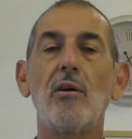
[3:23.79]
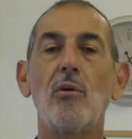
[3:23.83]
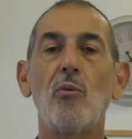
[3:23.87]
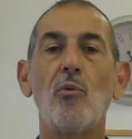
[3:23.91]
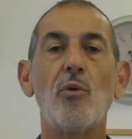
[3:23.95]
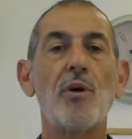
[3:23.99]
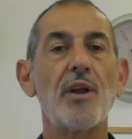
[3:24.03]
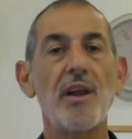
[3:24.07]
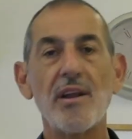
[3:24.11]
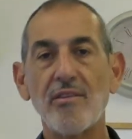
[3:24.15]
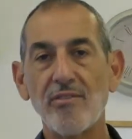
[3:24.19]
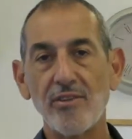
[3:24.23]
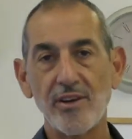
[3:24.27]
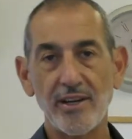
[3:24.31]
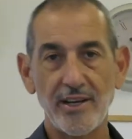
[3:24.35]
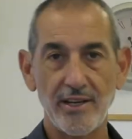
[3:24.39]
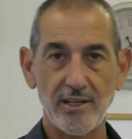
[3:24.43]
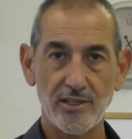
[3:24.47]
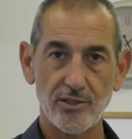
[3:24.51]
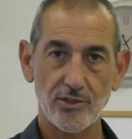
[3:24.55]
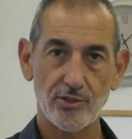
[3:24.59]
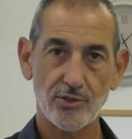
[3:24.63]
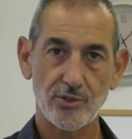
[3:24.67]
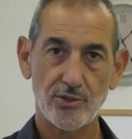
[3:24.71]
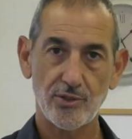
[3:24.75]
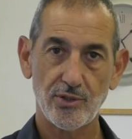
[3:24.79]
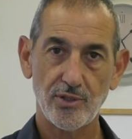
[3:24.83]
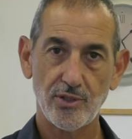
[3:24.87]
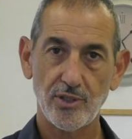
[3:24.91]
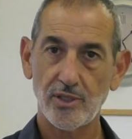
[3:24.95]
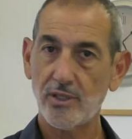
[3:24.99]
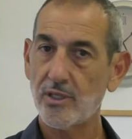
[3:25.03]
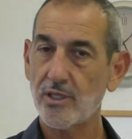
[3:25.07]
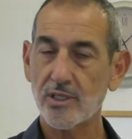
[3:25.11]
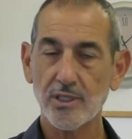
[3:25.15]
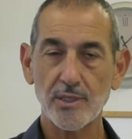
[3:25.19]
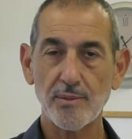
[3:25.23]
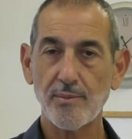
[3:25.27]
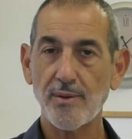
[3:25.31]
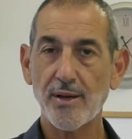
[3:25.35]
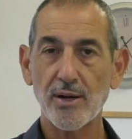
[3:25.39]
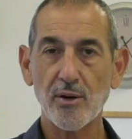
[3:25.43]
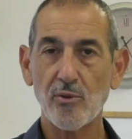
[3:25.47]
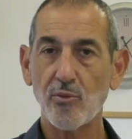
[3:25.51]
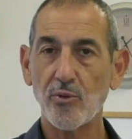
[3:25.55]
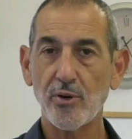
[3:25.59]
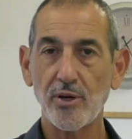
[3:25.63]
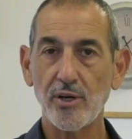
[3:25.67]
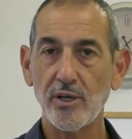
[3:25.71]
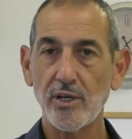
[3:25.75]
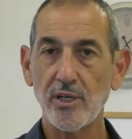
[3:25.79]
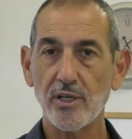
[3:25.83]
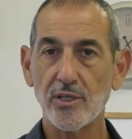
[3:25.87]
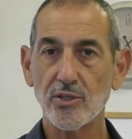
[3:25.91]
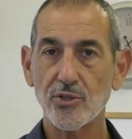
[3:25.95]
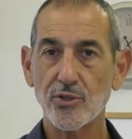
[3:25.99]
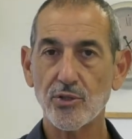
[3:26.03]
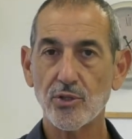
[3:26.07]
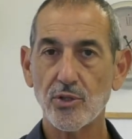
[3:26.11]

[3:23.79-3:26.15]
whatever it is. It doesn't matter what it is.